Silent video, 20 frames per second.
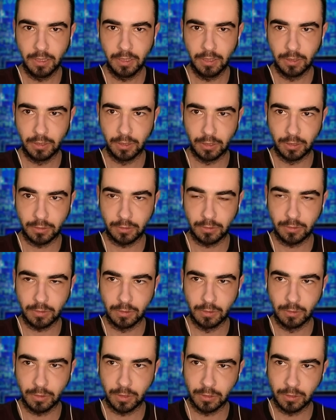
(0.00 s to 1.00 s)
you're
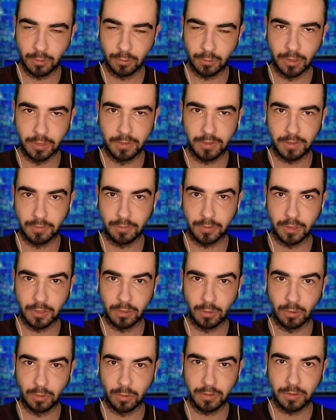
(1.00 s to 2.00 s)
looking to create something
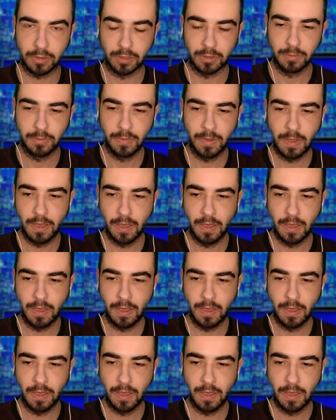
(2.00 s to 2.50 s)
long term.